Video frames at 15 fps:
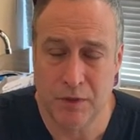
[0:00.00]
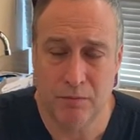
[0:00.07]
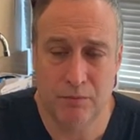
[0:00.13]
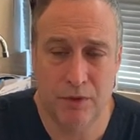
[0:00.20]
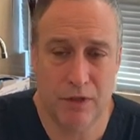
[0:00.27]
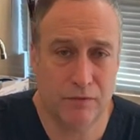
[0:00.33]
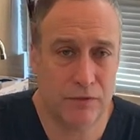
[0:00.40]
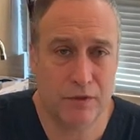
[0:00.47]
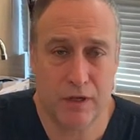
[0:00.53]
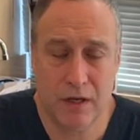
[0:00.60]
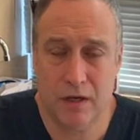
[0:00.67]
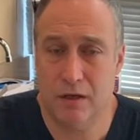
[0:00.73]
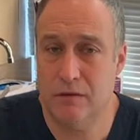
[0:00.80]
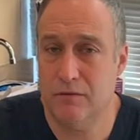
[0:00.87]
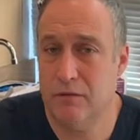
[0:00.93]
But if you're
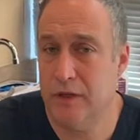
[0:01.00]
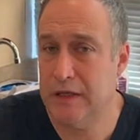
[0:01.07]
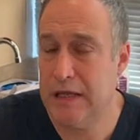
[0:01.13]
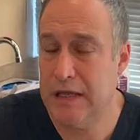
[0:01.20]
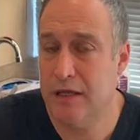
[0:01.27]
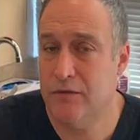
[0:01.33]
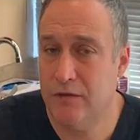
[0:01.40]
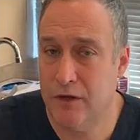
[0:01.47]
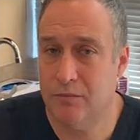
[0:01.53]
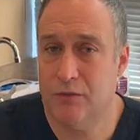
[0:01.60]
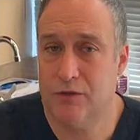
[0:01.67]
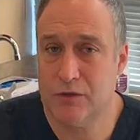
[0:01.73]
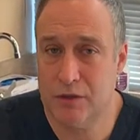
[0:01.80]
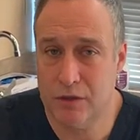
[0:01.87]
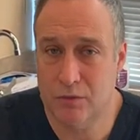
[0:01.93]
kind of like
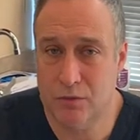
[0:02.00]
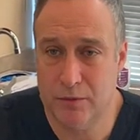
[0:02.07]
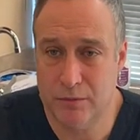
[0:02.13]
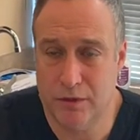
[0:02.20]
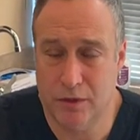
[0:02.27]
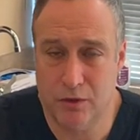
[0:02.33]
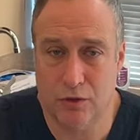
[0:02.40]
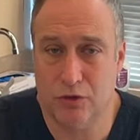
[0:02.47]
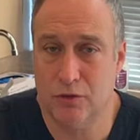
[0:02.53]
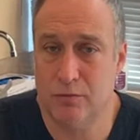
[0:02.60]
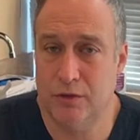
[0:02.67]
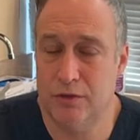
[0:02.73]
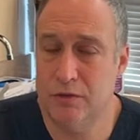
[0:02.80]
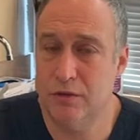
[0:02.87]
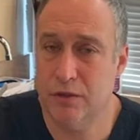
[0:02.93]
85% of women that
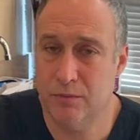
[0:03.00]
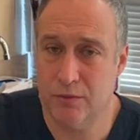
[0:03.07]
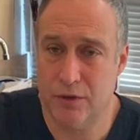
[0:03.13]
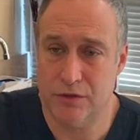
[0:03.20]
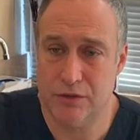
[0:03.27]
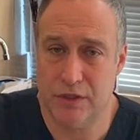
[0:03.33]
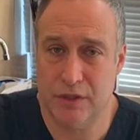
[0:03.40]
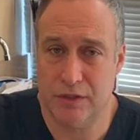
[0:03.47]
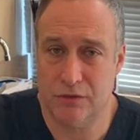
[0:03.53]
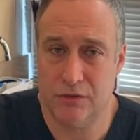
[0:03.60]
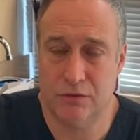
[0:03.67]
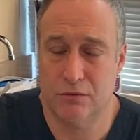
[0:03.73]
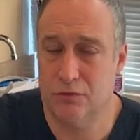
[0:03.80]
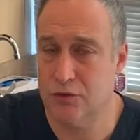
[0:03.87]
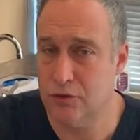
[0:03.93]
ultimately do get breast cancer,
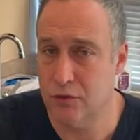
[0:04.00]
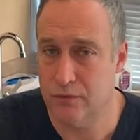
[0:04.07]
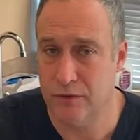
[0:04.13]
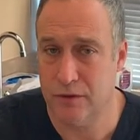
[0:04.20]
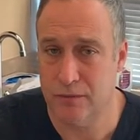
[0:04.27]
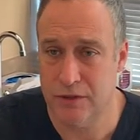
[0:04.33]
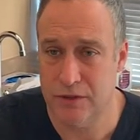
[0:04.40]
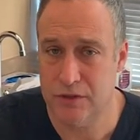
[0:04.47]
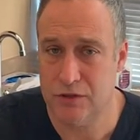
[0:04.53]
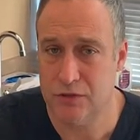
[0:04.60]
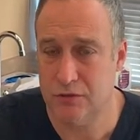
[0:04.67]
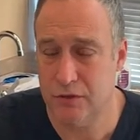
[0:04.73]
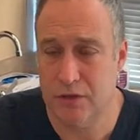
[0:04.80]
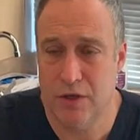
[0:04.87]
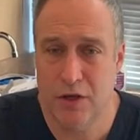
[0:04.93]
there's no family history,